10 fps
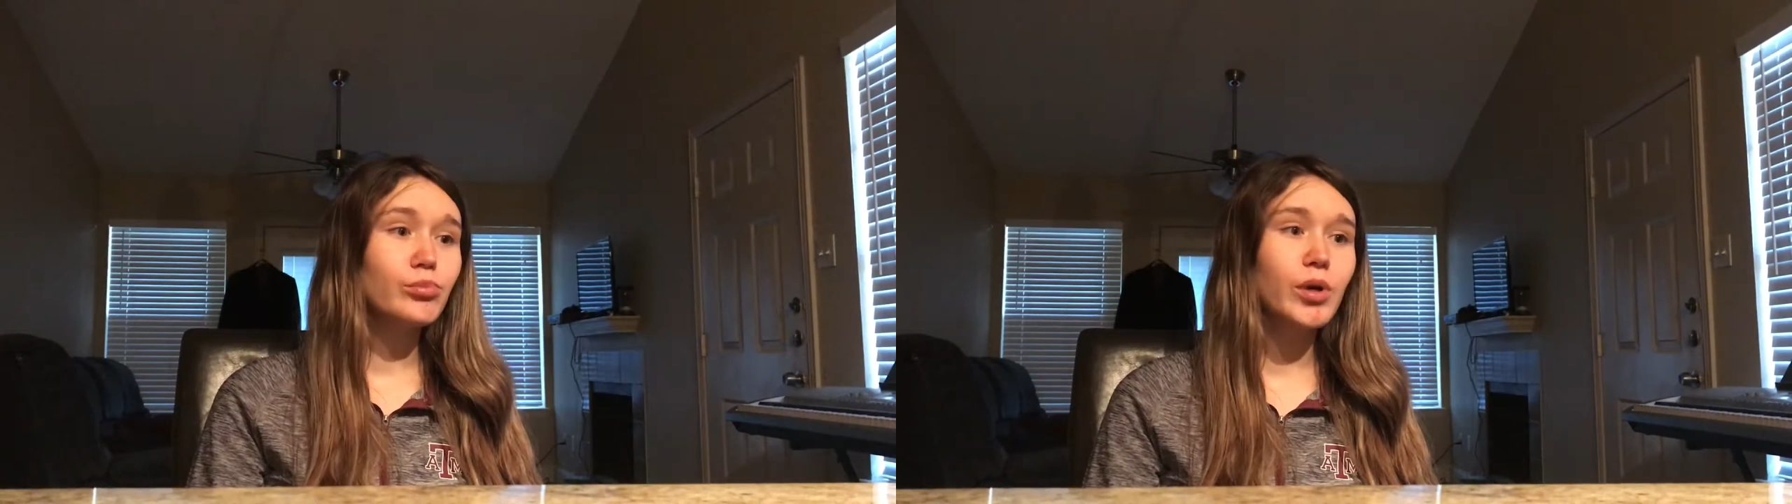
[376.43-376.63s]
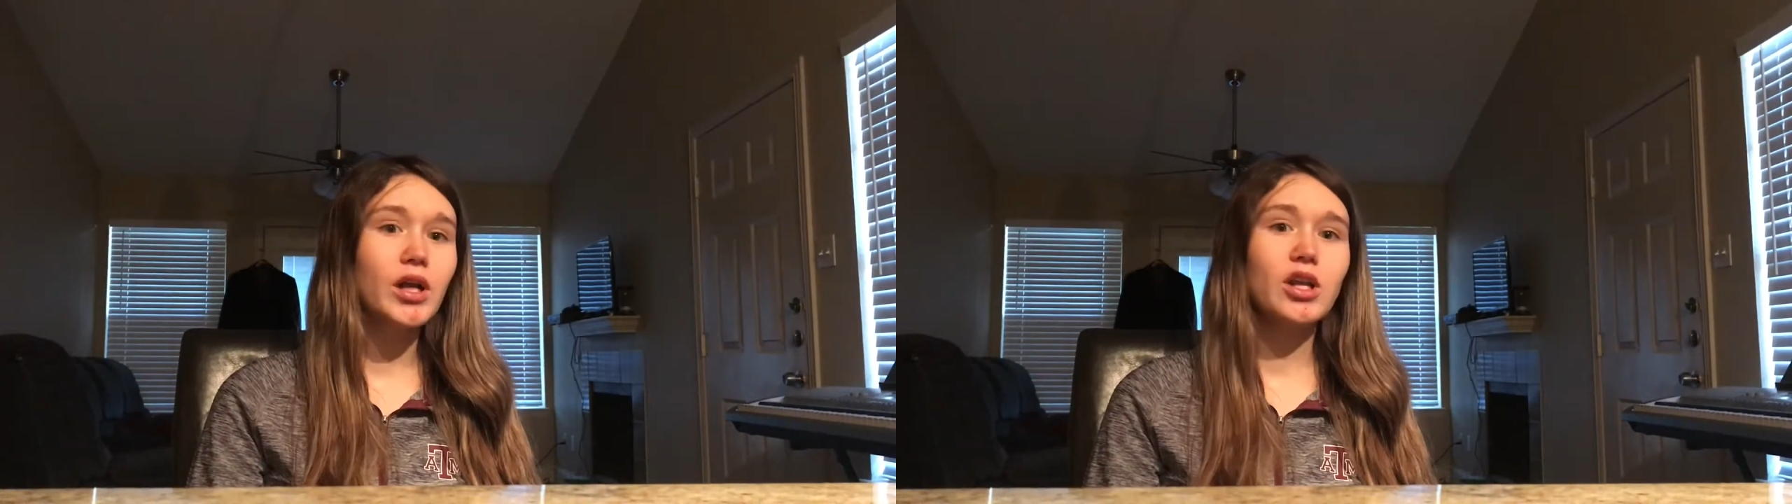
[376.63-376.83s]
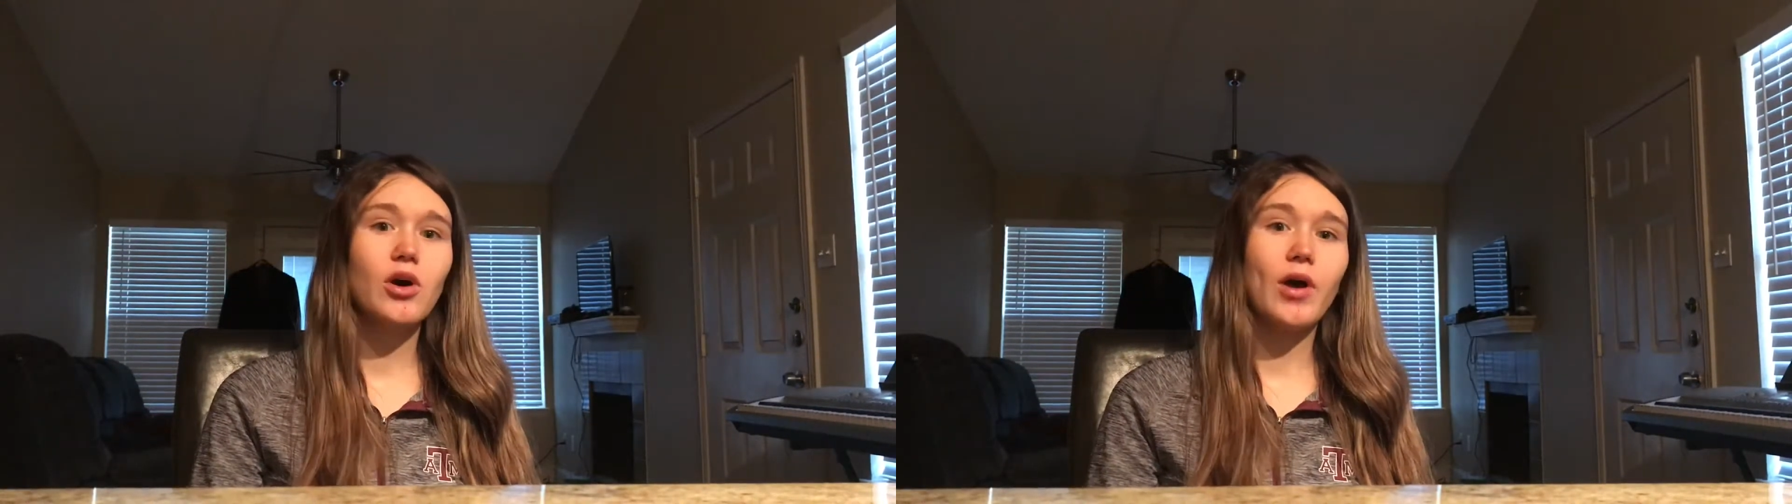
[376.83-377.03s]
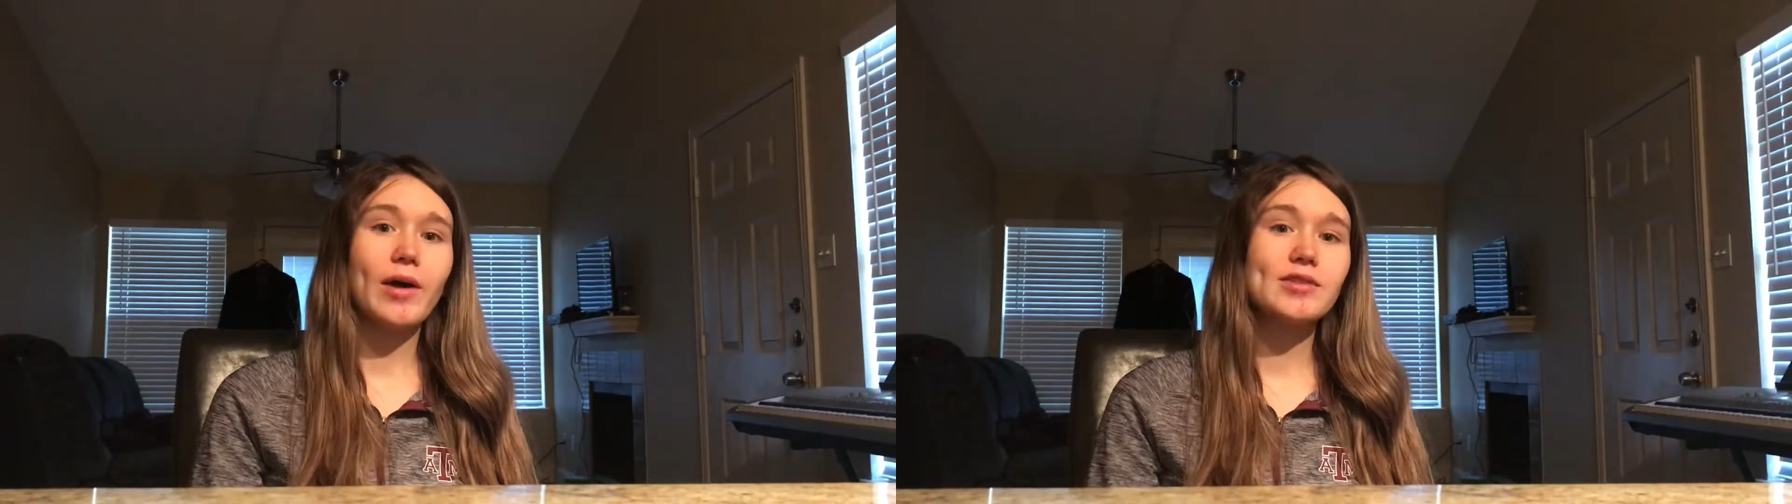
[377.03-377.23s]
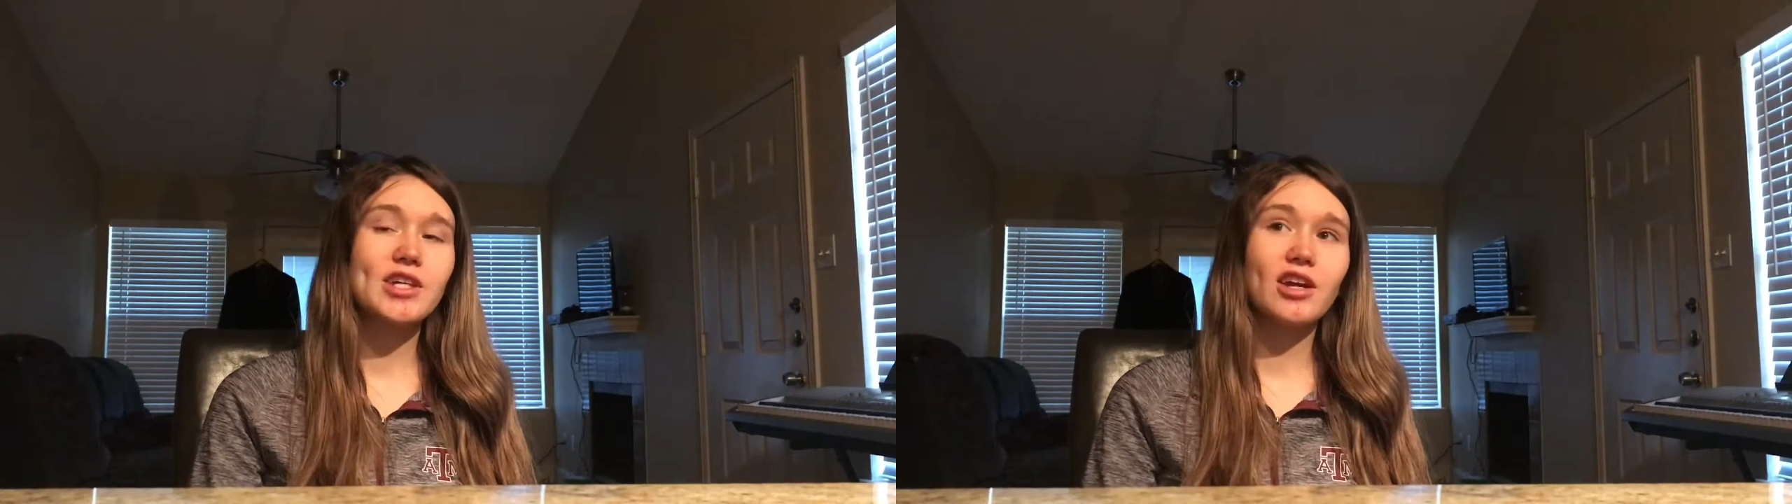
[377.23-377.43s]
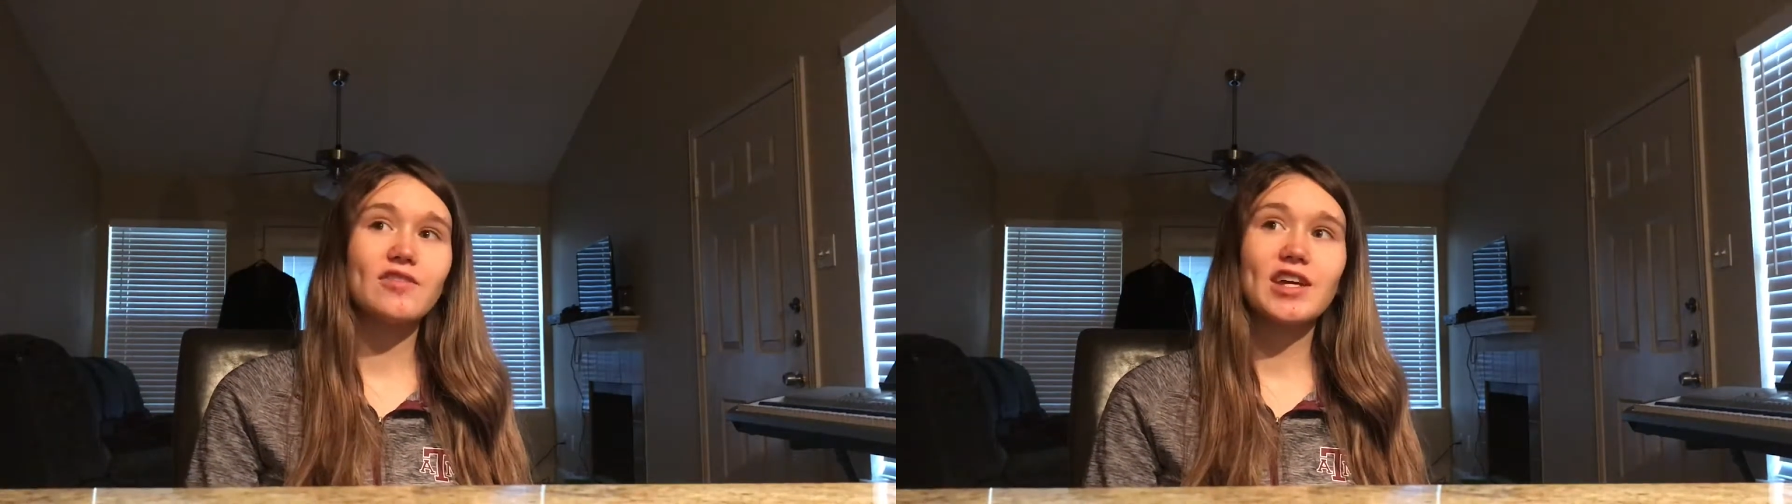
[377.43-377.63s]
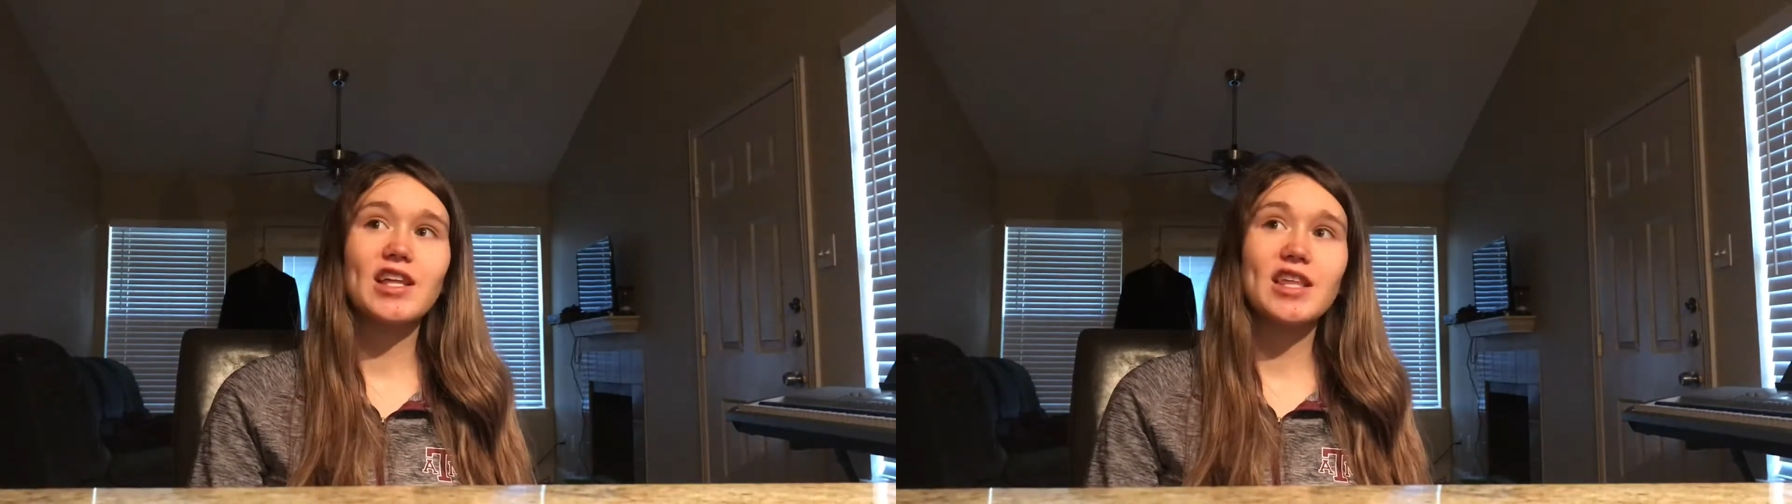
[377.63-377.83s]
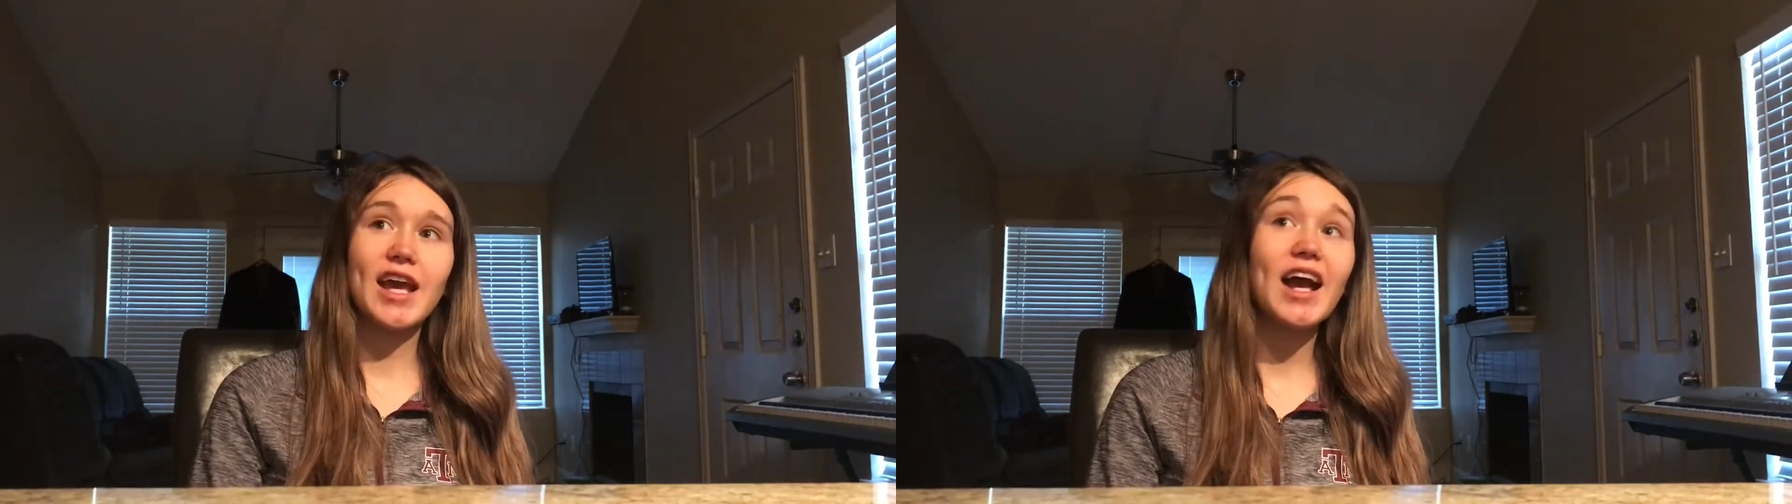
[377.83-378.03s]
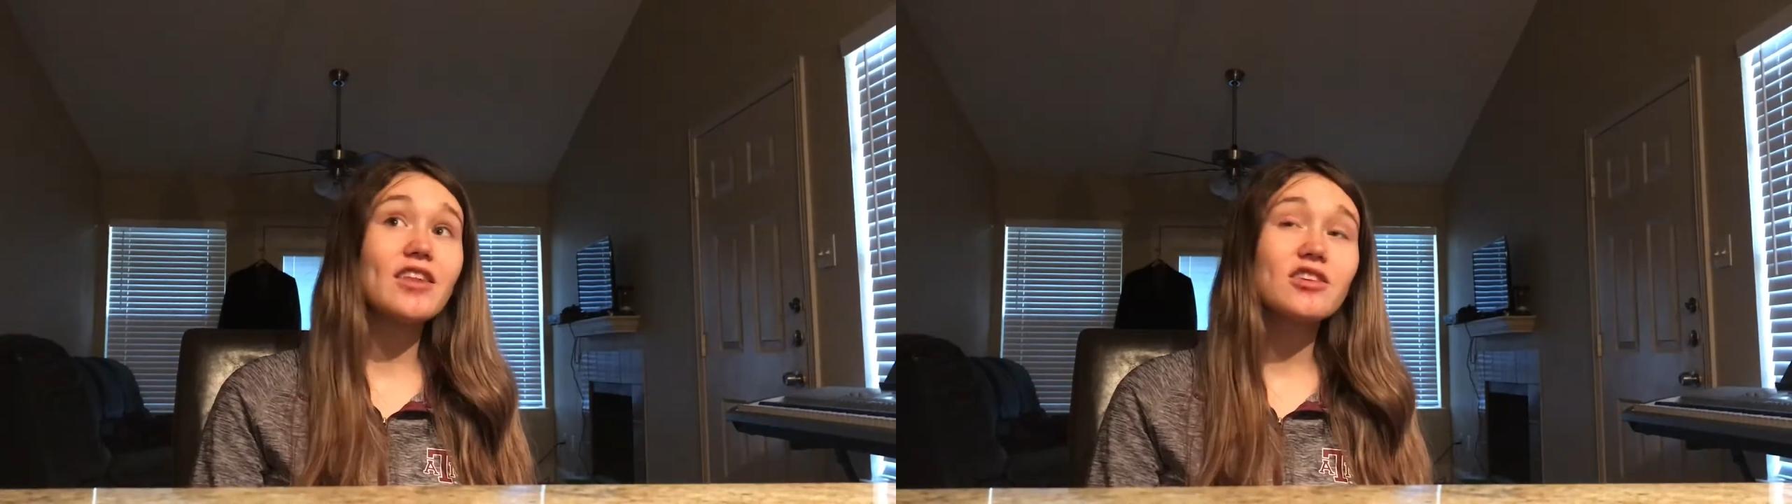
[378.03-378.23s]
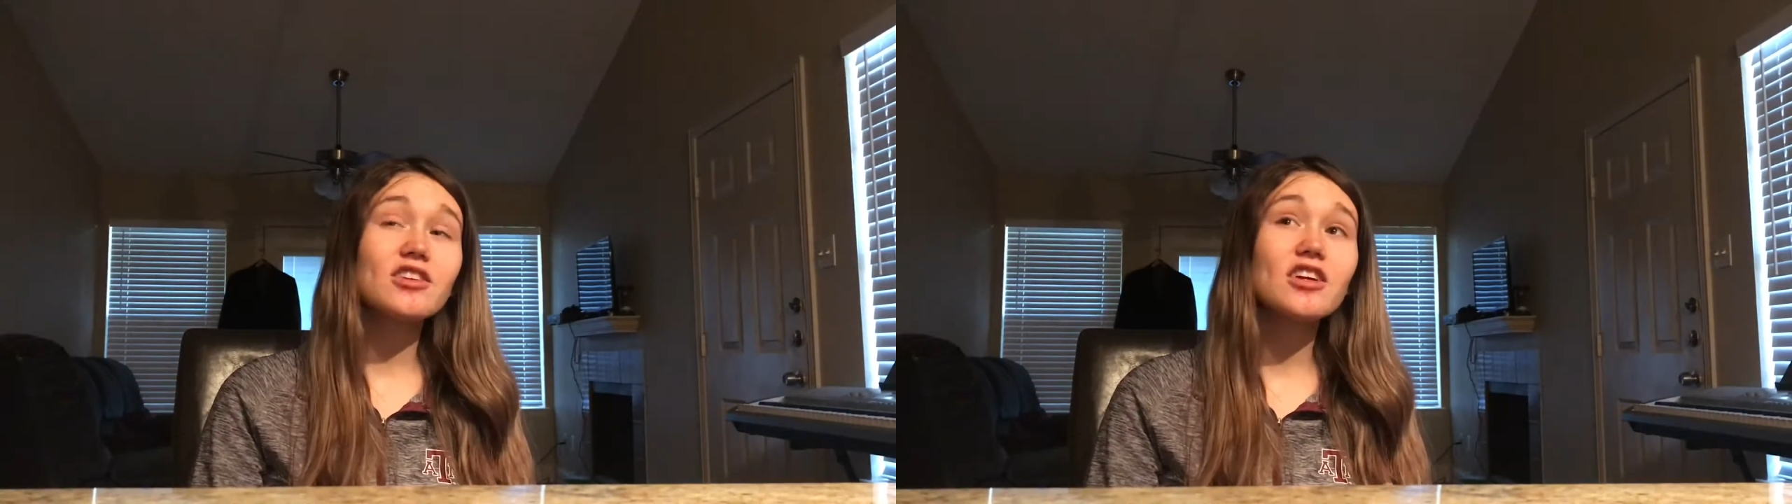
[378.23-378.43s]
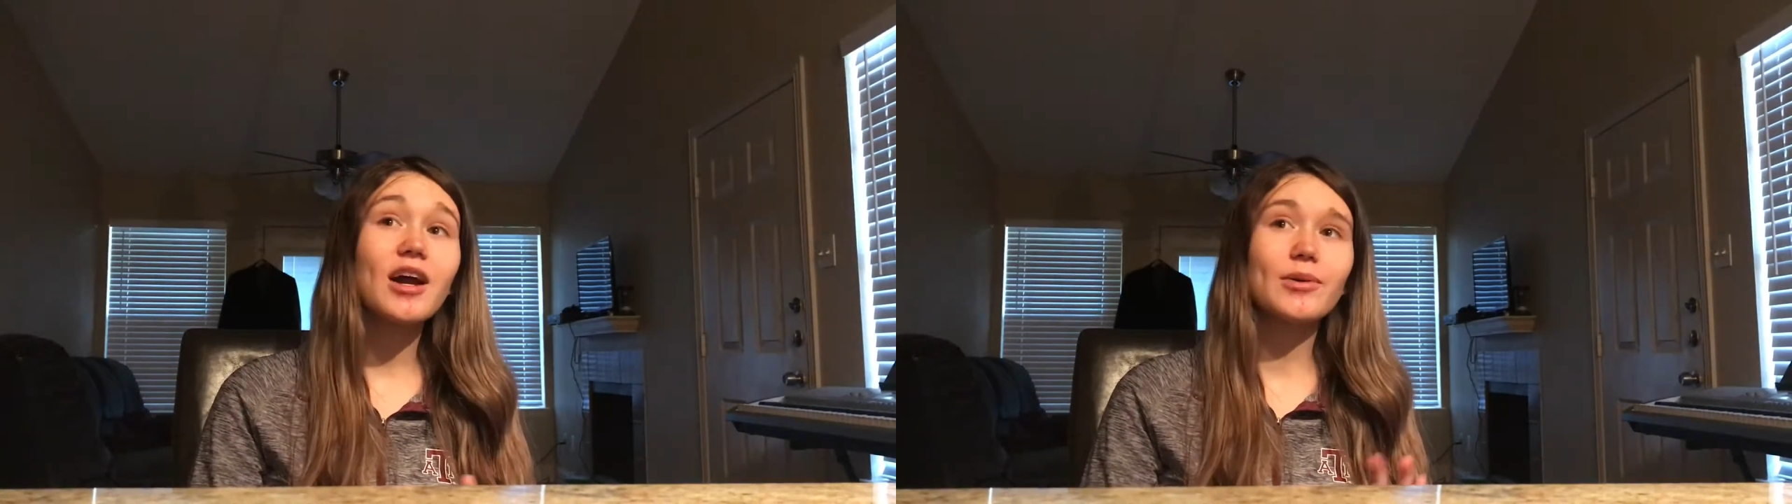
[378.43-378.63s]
But no, I was scared of getting the catheter,